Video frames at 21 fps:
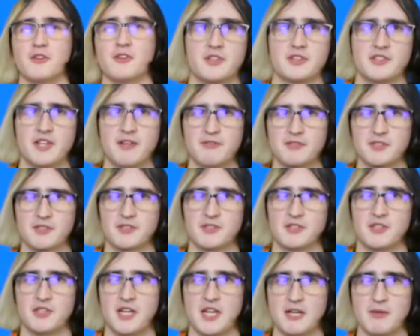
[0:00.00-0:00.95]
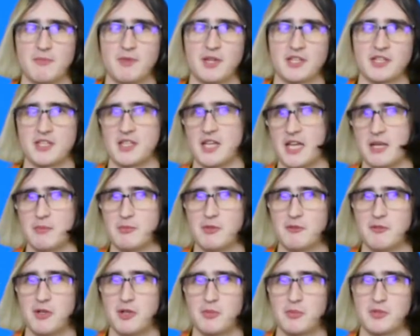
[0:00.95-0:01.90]
Does it have a certain name that game
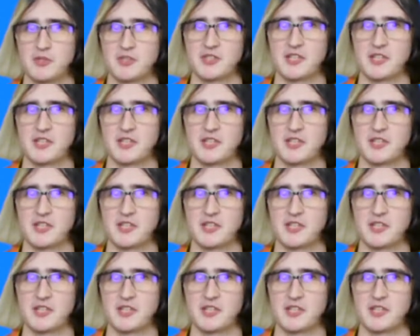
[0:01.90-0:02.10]
developers